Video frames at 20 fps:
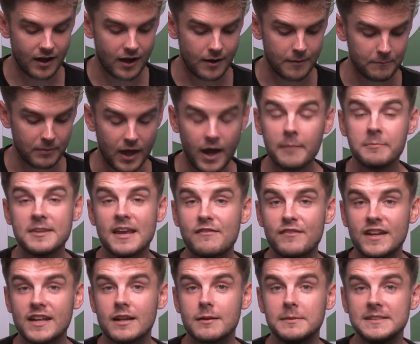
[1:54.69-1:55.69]
Um, I'm
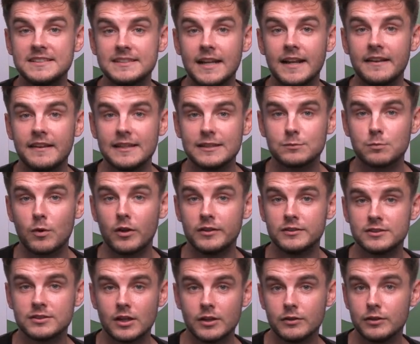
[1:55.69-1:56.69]
definitely gonna be stealing this
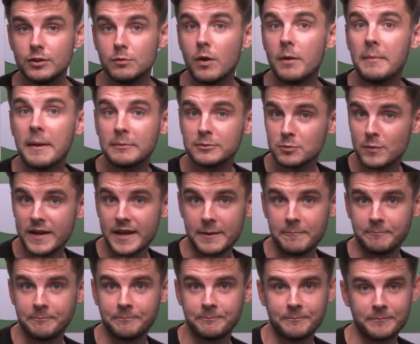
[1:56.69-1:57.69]
one, so you won't be able to win it.
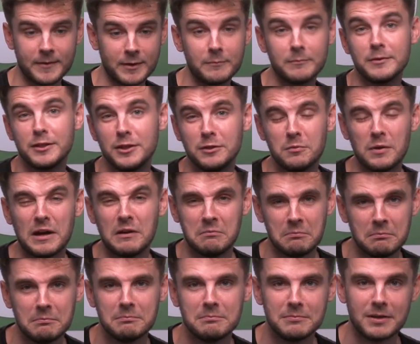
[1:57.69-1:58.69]
You will,
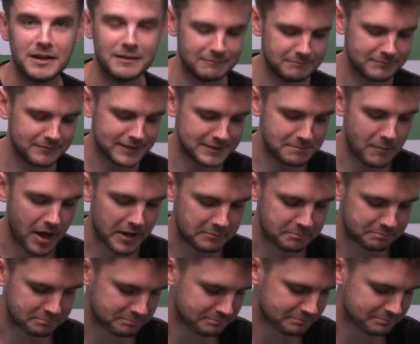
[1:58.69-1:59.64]
but it's mine.